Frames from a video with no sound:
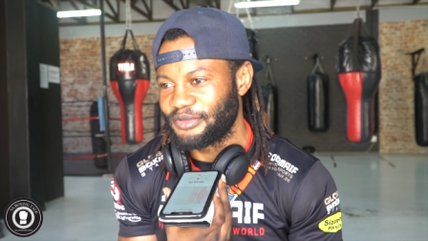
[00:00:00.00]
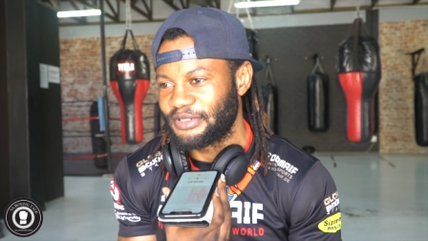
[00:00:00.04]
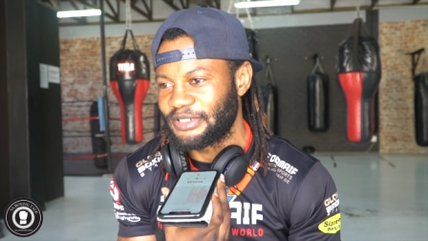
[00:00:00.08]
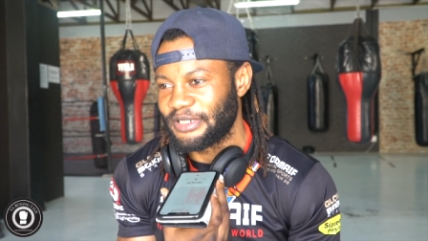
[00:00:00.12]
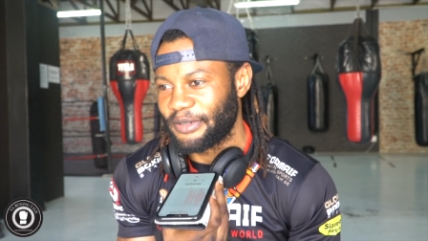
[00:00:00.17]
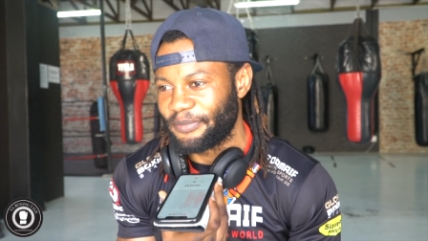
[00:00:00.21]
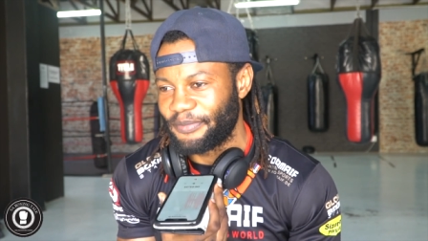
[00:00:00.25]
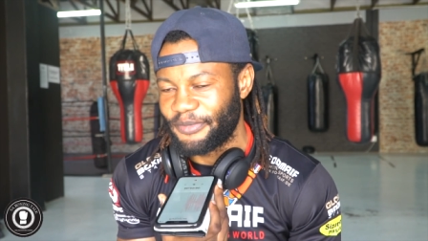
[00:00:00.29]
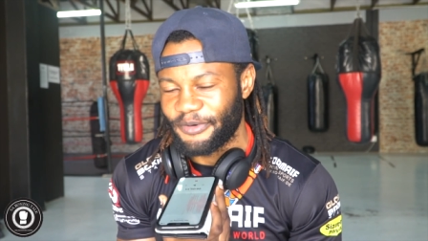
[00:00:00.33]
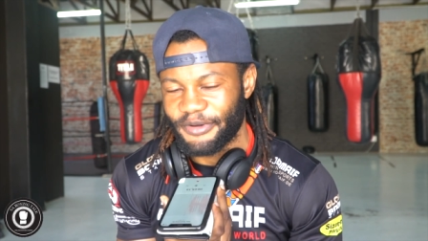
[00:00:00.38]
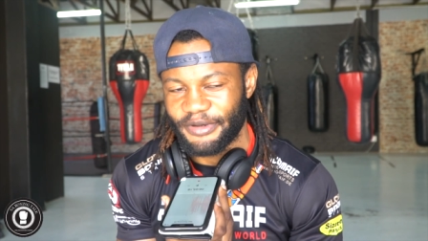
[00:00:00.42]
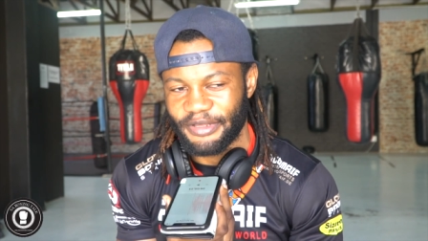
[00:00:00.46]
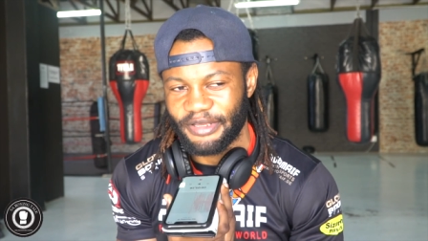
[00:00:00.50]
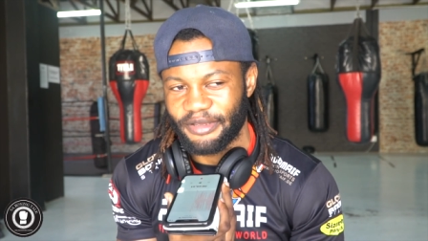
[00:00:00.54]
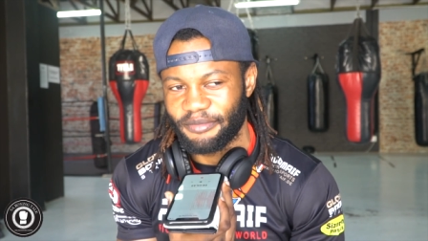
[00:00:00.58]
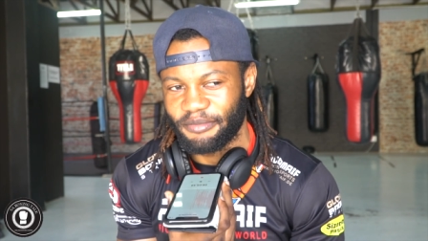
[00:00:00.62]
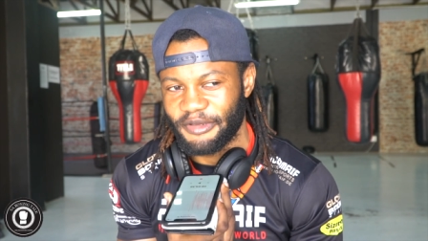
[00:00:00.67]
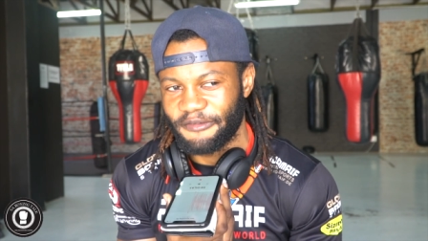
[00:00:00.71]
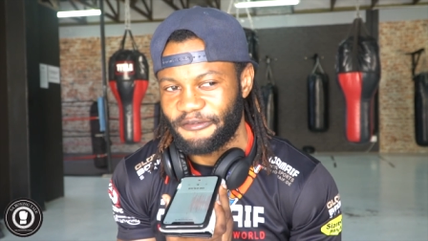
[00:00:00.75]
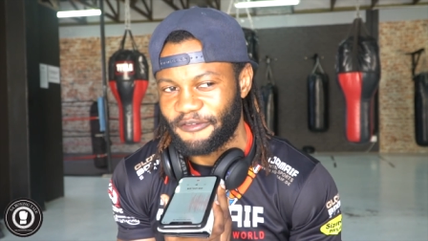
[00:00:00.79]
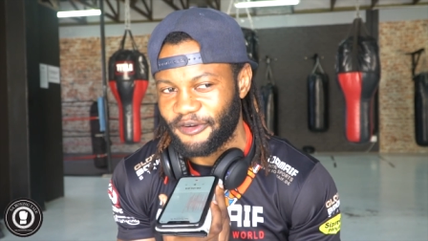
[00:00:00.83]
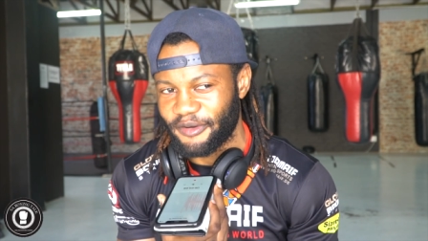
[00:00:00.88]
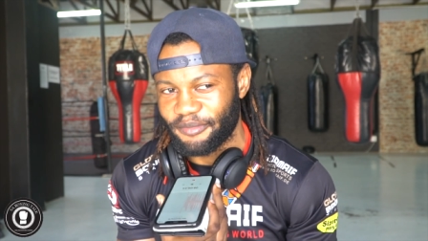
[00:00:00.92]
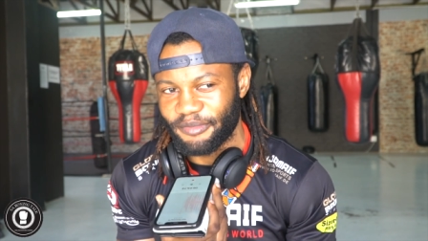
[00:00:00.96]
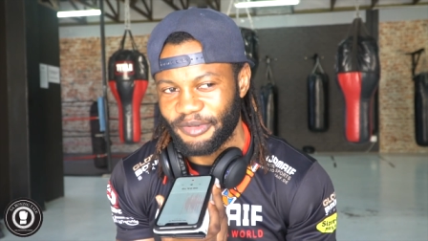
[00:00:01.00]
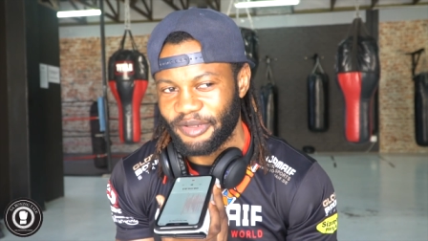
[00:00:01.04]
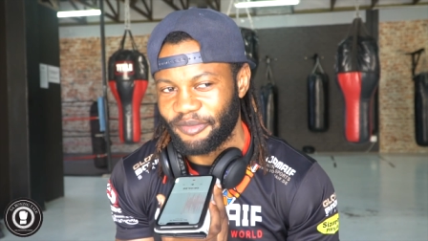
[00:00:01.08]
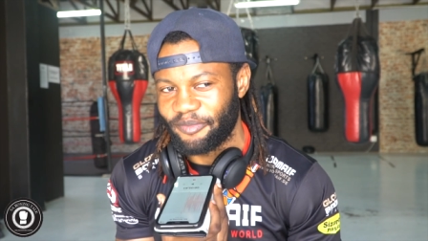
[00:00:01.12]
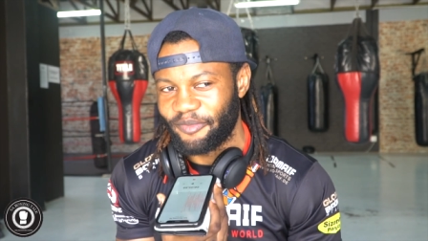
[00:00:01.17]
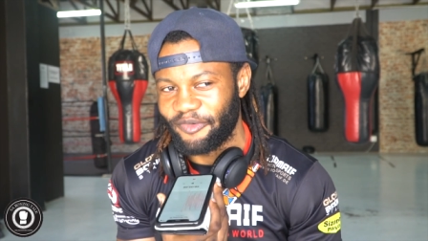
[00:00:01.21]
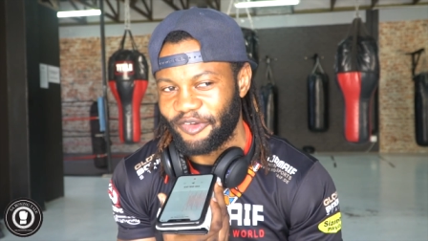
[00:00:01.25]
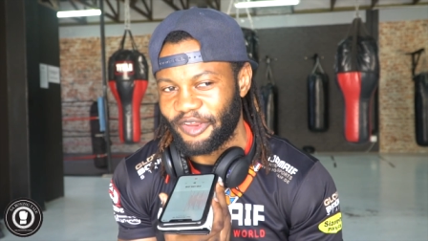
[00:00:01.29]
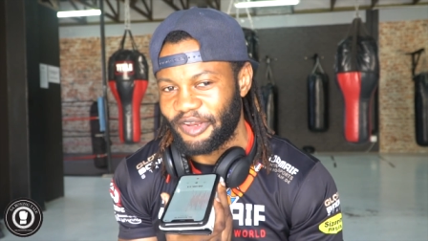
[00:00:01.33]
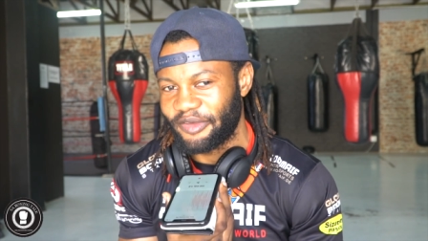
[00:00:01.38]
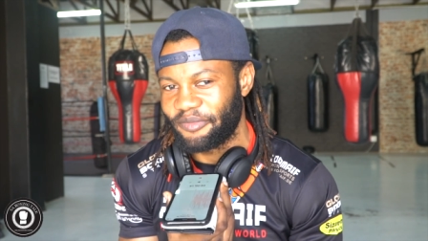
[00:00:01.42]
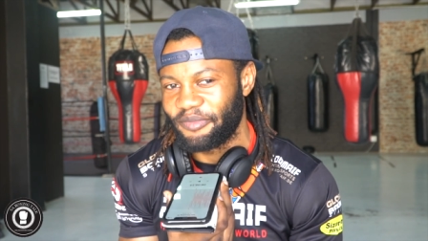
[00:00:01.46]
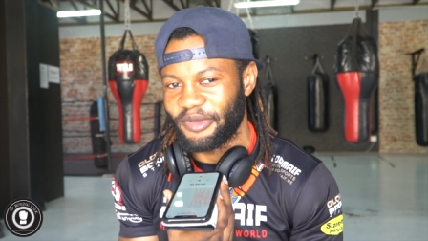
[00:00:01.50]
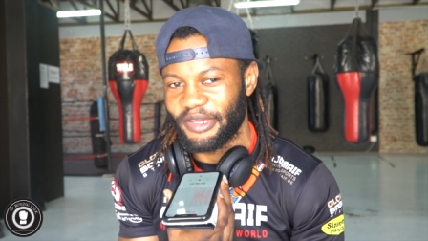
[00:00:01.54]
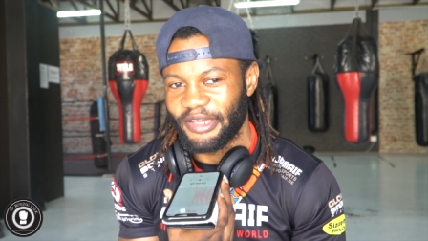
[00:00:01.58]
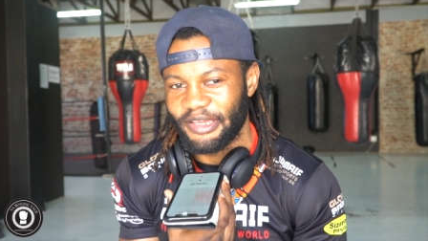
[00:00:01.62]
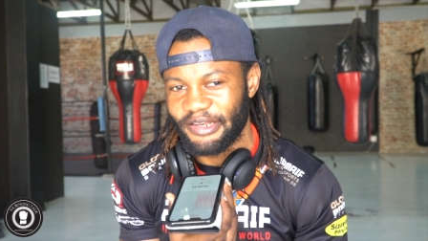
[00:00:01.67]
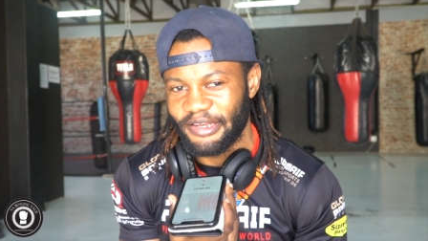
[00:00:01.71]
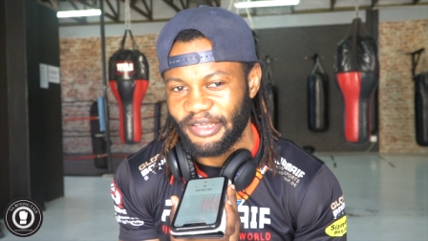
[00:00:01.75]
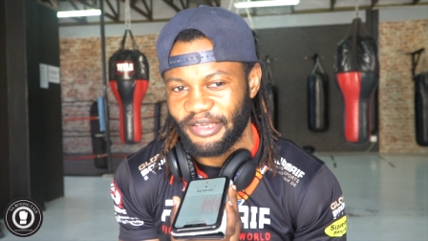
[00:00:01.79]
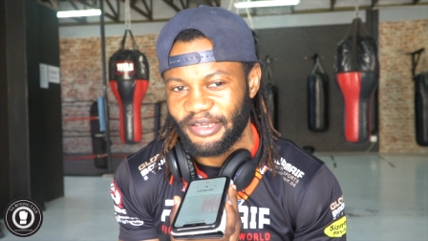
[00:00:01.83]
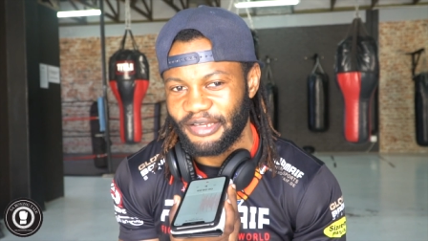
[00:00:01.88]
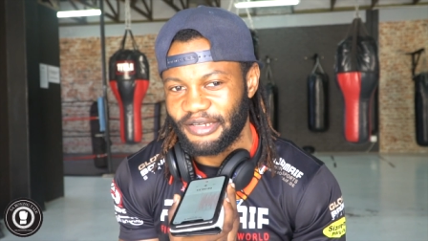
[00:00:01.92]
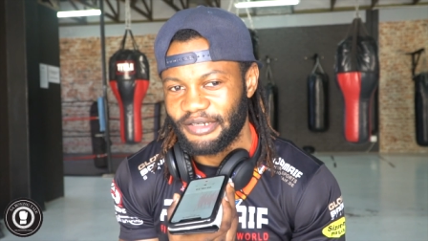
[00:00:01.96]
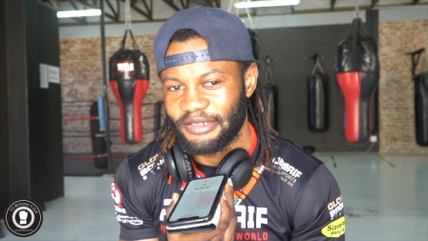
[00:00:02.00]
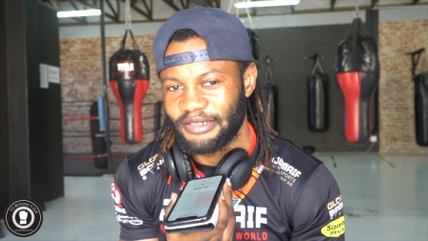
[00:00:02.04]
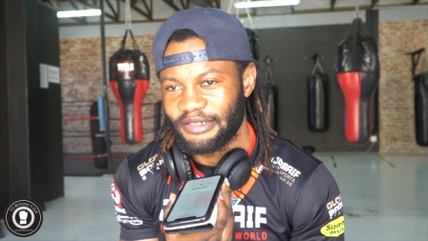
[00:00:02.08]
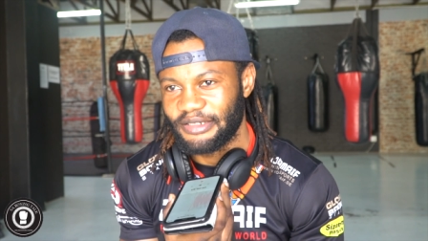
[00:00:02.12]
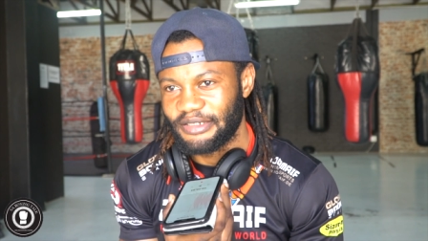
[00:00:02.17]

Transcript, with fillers: supporting me from the very beginning.